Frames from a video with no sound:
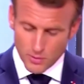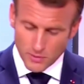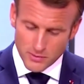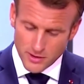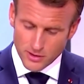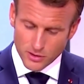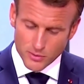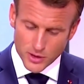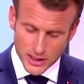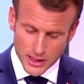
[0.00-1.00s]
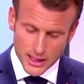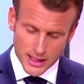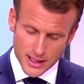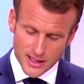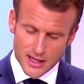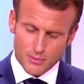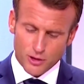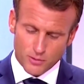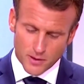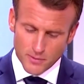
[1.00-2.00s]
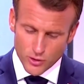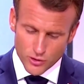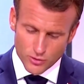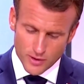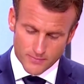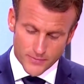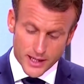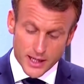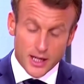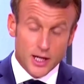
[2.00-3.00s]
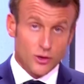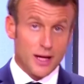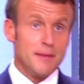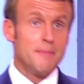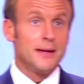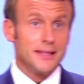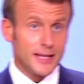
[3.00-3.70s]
dozen human rights groups said the French president must stand up for his